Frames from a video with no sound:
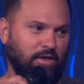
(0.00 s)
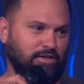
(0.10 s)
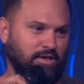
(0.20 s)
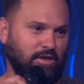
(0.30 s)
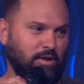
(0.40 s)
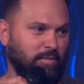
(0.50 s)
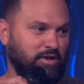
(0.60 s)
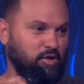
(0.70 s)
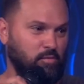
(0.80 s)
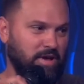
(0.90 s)
looks a little
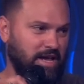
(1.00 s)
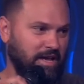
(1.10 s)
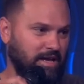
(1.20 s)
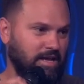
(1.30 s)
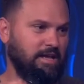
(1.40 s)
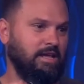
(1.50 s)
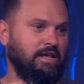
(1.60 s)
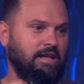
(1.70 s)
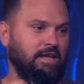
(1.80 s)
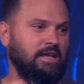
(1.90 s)
bit too big.
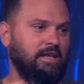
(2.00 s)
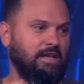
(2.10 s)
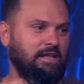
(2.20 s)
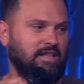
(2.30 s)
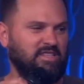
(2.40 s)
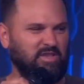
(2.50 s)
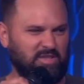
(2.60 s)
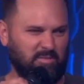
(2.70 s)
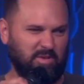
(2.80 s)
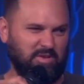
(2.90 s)
Let's use
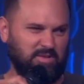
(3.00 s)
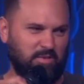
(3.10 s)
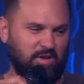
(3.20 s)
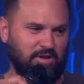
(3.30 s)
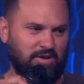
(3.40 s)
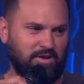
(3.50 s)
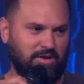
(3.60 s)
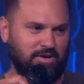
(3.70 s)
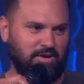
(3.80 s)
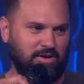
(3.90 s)
something a little smaller,
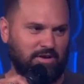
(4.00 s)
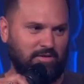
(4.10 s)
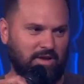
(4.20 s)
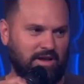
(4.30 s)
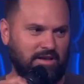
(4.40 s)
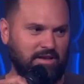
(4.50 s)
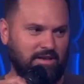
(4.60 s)
right?